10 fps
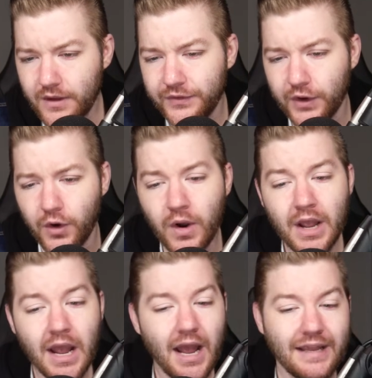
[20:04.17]
So
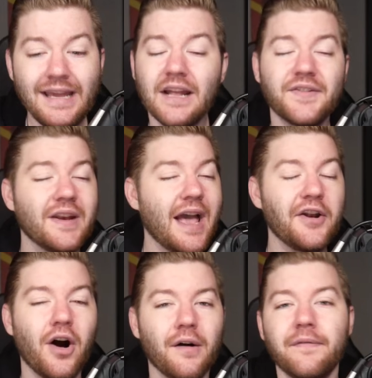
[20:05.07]
he gets a
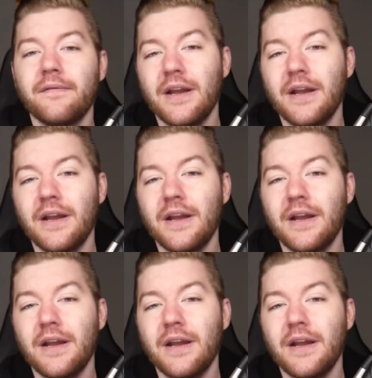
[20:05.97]
night off.